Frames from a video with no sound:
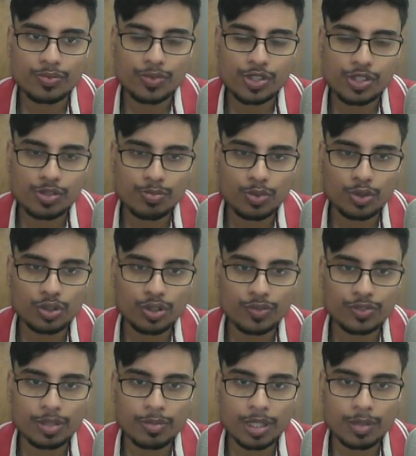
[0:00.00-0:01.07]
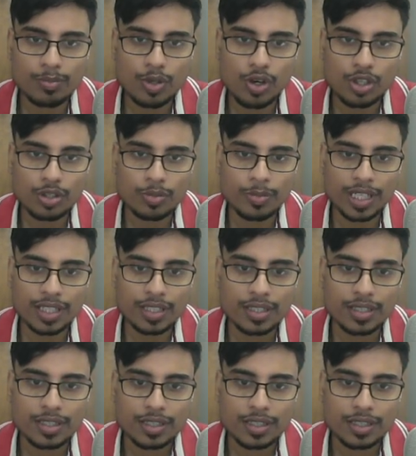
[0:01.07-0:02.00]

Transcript: which both of them are blocked by,